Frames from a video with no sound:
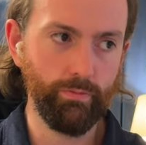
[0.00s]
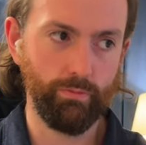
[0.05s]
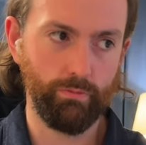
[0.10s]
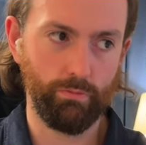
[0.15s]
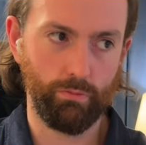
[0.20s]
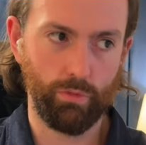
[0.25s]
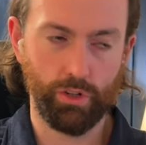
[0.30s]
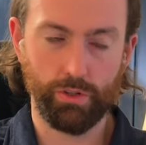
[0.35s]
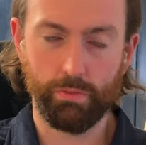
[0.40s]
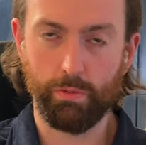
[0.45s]

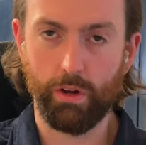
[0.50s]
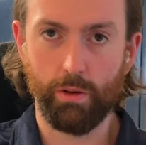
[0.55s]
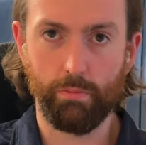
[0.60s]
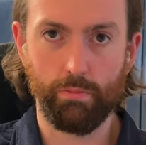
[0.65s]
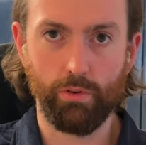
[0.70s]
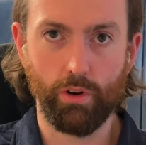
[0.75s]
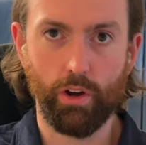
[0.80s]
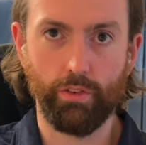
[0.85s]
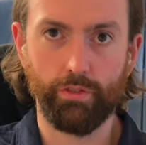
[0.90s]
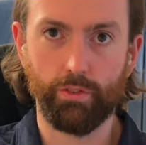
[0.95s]
What's my
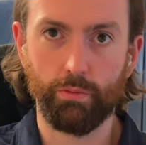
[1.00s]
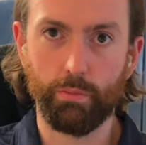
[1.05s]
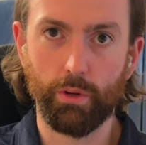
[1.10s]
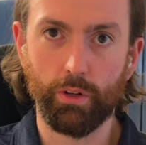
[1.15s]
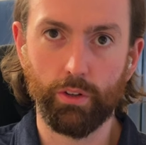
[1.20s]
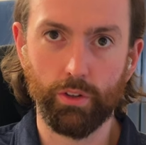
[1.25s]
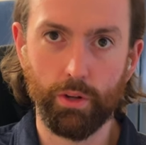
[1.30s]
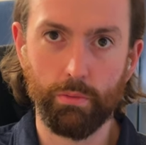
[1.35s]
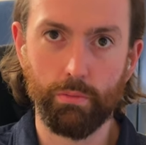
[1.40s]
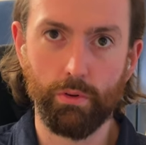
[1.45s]

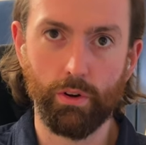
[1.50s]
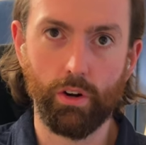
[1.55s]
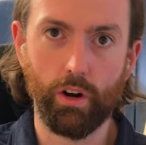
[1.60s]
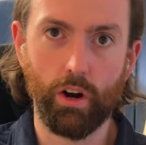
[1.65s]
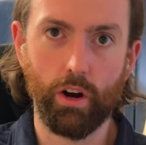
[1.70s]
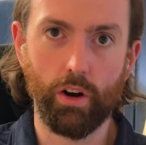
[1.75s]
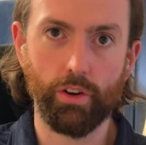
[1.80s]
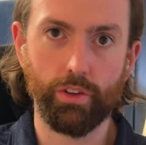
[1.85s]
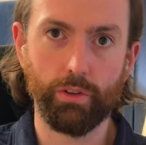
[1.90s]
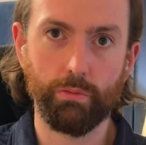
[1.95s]
profitability per
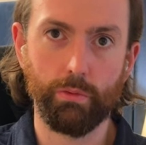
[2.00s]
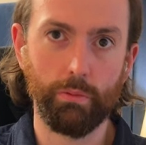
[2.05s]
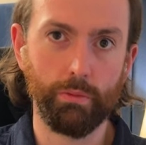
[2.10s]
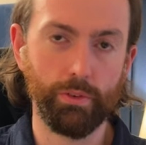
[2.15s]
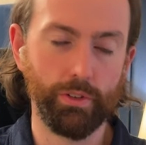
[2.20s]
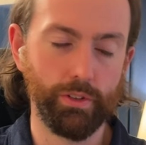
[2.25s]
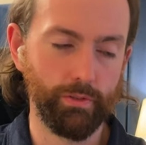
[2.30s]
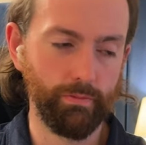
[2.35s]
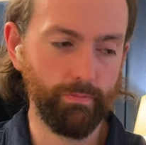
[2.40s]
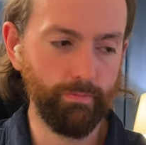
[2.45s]
hour at the
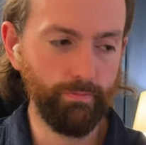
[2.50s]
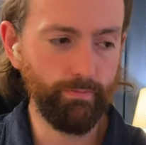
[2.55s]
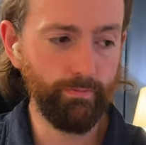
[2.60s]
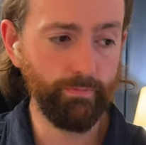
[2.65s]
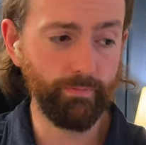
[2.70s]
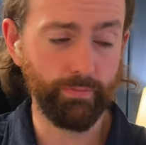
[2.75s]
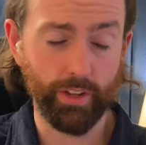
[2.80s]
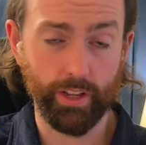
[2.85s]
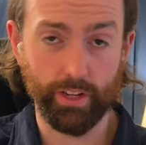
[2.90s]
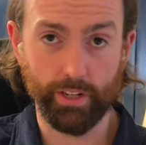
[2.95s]
moment?
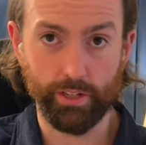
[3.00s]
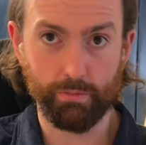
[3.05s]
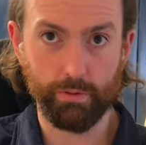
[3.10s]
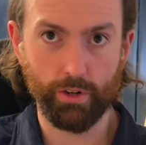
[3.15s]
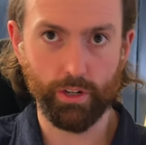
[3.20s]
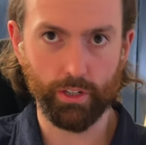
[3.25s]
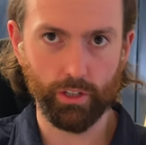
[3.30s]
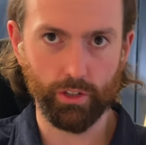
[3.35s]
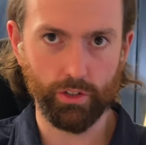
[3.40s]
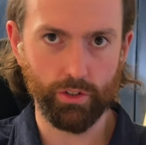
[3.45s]
And it's
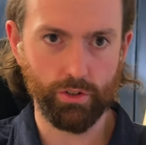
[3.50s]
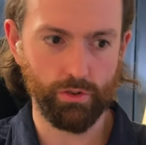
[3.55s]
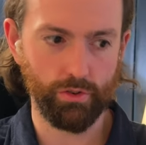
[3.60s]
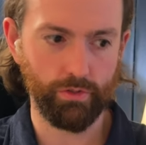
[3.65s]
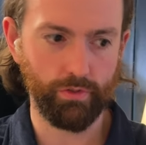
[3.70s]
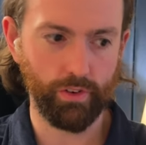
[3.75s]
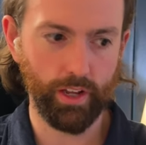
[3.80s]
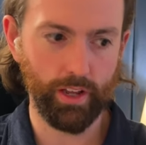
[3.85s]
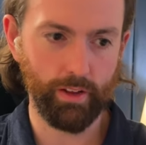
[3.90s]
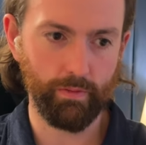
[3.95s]
pretty good,
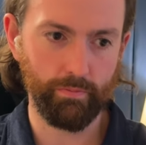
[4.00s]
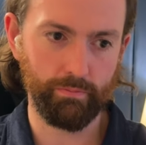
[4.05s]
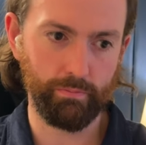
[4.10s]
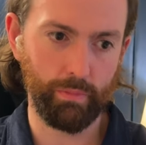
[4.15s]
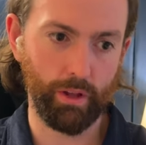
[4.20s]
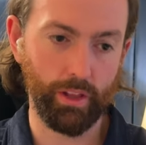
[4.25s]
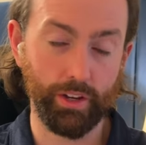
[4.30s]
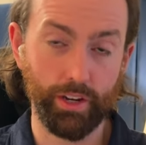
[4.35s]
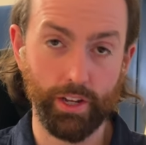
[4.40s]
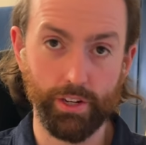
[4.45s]
truthfully,
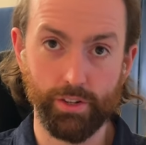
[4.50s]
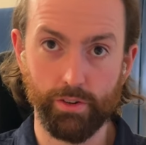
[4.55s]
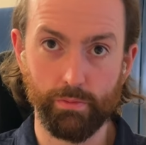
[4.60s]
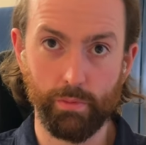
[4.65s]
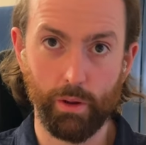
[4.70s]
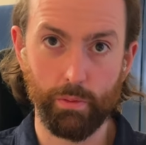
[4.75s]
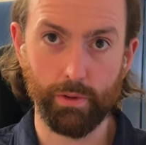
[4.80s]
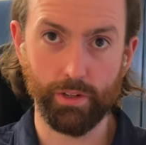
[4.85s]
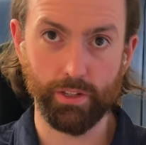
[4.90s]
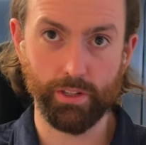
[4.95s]
by the nature of
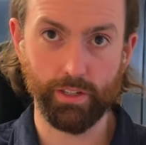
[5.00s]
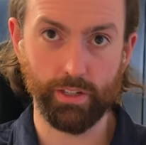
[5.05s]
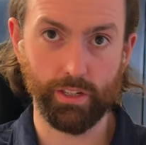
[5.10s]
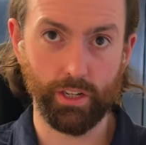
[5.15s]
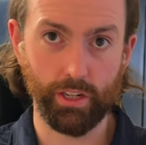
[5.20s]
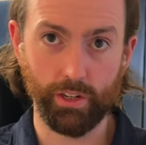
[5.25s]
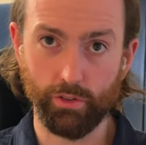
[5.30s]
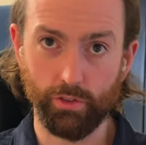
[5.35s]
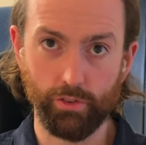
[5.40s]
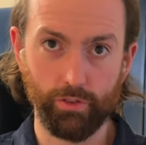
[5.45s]
my business. I
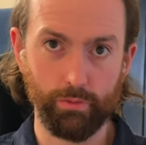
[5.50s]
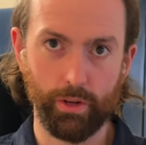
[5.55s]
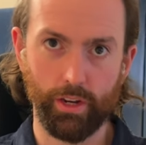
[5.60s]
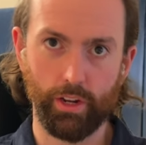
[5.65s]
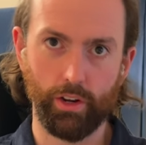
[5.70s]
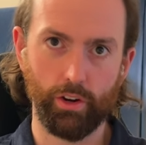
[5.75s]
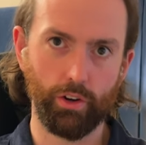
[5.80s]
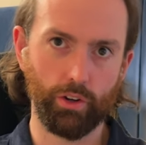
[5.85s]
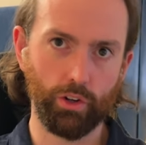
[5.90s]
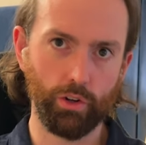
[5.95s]
don't have many
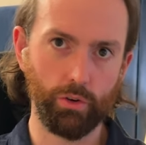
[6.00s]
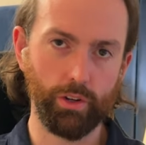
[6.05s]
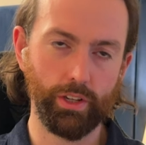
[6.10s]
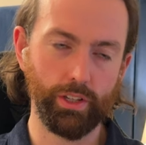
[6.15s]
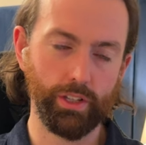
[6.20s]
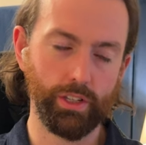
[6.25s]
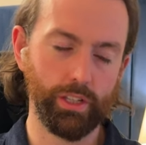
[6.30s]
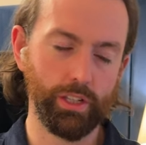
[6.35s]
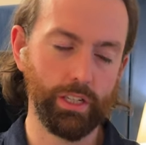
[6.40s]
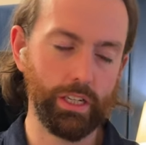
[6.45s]

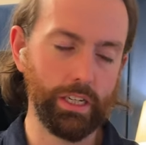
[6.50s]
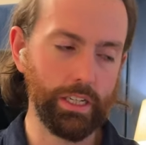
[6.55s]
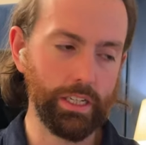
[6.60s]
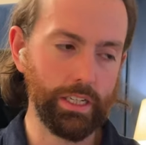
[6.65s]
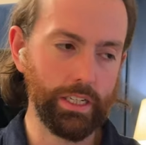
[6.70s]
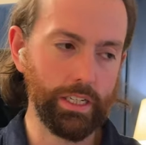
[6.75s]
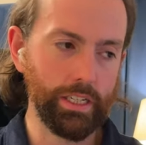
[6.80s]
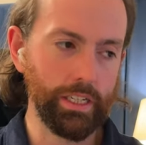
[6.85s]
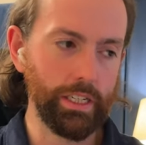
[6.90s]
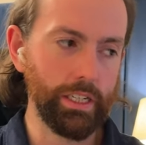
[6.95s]
outgoings.
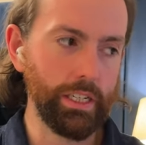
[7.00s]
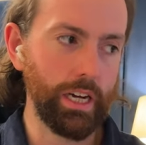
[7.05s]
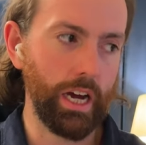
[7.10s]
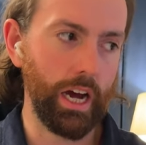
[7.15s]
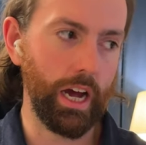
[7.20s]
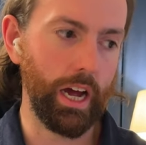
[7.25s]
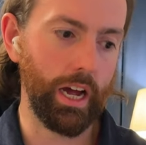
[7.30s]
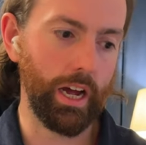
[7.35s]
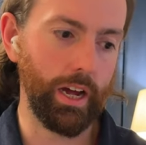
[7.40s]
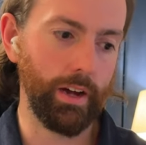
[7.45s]

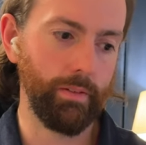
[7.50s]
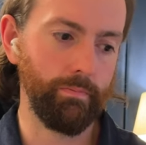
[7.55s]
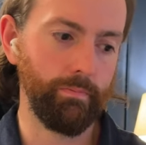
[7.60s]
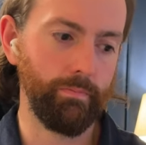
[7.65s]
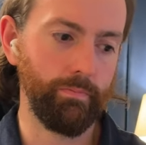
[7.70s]
I